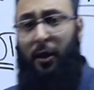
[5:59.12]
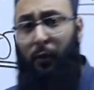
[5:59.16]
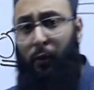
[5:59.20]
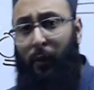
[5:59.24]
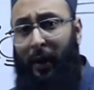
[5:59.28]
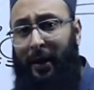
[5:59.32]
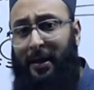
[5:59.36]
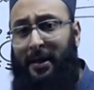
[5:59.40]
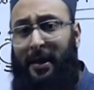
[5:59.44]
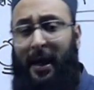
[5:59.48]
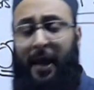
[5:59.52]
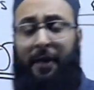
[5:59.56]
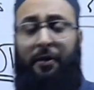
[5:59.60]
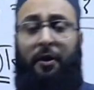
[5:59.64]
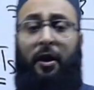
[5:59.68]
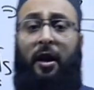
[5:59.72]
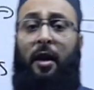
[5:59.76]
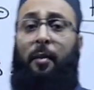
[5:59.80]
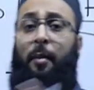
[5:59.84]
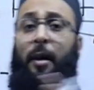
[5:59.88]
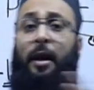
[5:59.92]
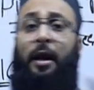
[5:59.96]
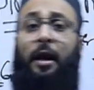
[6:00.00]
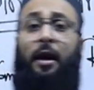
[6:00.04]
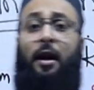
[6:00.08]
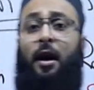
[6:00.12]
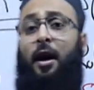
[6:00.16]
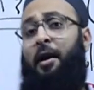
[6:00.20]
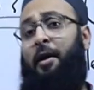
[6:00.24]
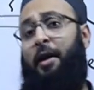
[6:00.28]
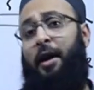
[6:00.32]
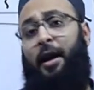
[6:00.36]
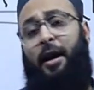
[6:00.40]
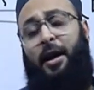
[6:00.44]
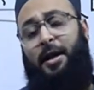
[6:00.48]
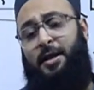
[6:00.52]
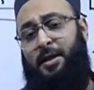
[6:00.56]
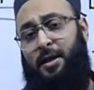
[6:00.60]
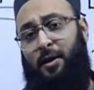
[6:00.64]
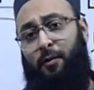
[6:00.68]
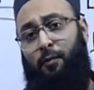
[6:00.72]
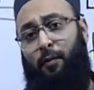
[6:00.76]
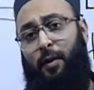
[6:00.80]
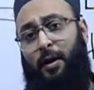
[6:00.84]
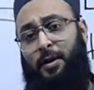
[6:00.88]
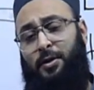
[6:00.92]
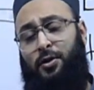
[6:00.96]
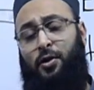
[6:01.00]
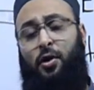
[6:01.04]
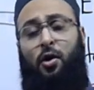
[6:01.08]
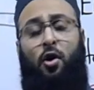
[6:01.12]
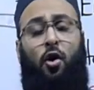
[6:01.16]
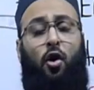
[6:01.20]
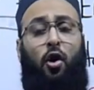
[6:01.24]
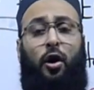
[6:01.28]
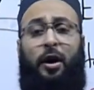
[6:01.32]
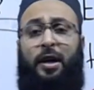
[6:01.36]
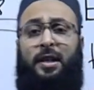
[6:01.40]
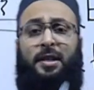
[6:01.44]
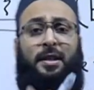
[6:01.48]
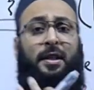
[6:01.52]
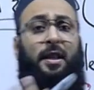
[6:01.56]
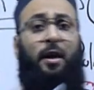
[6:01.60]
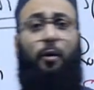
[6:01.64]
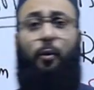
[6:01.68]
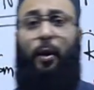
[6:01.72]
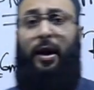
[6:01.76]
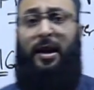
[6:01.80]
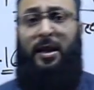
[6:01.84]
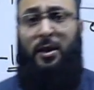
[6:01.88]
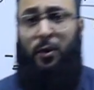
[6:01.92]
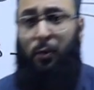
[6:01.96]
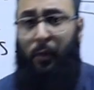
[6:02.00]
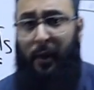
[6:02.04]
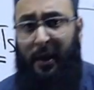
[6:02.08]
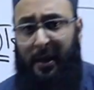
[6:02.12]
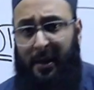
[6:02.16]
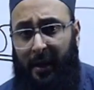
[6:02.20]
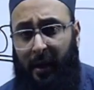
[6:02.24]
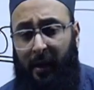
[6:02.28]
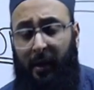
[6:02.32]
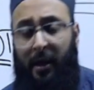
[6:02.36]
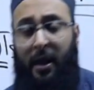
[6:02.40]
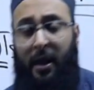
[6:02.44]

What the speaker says: ones and the remaining are narrative ones, or it's the vice versa,